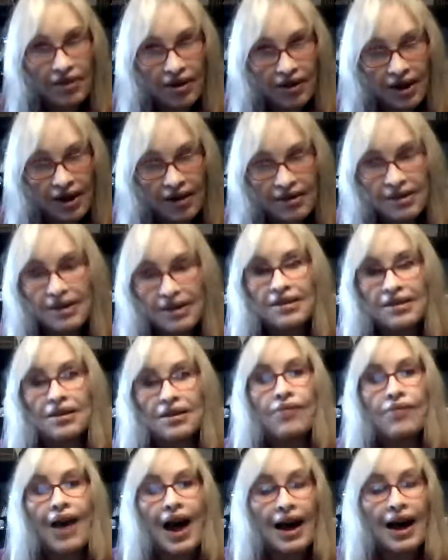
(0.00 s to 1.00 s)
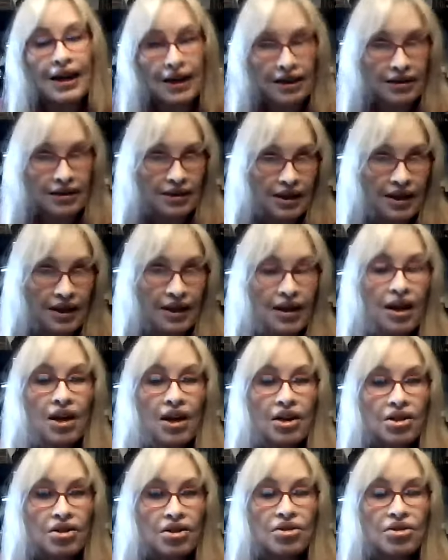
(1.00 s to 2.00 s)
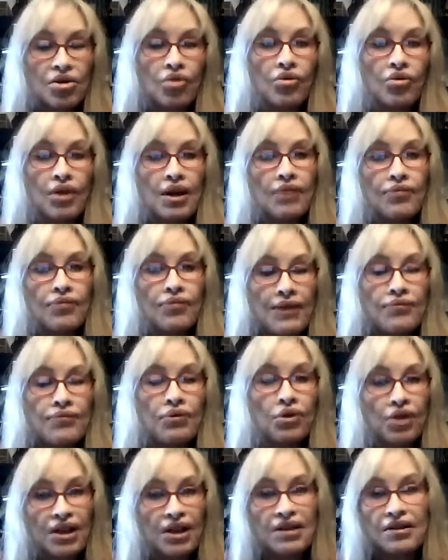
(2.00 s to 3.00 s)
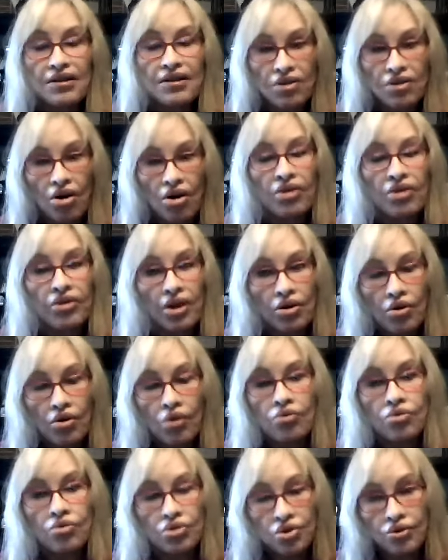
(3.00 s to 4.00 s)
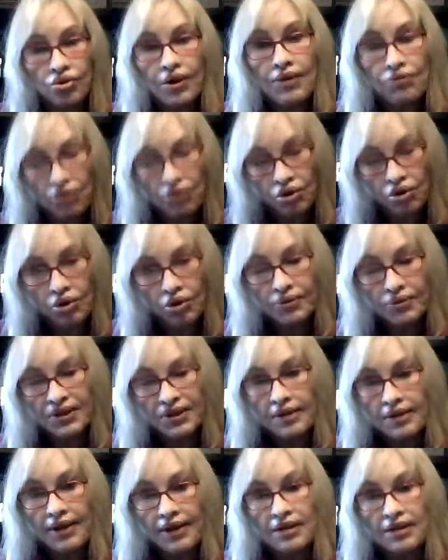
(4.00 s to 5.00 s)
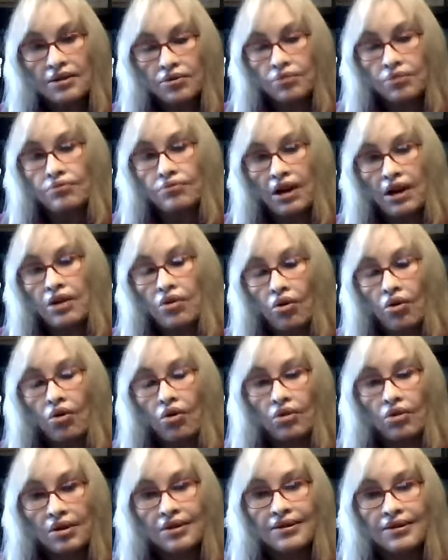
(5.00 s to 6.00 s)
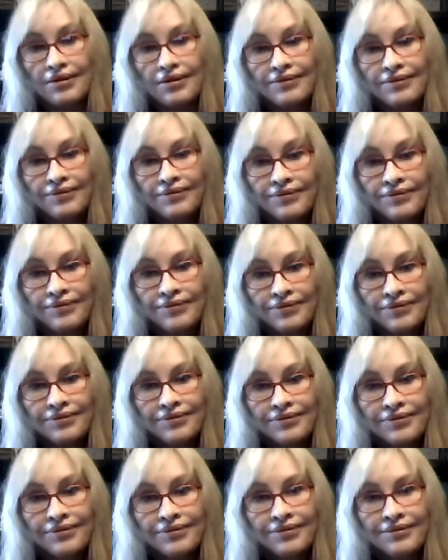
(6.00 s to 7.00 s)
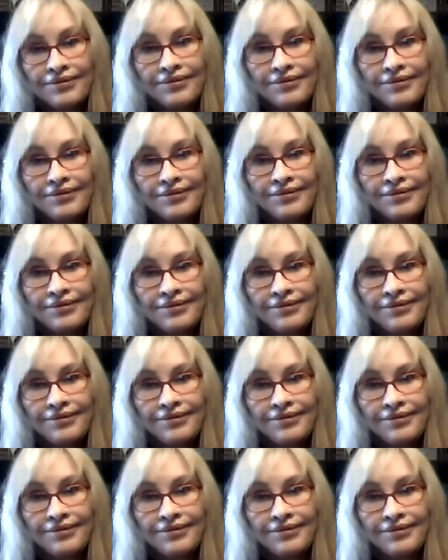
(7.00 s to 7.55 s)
systematically so that people can start their own dream groups. That's my goal. Oh, awesome. So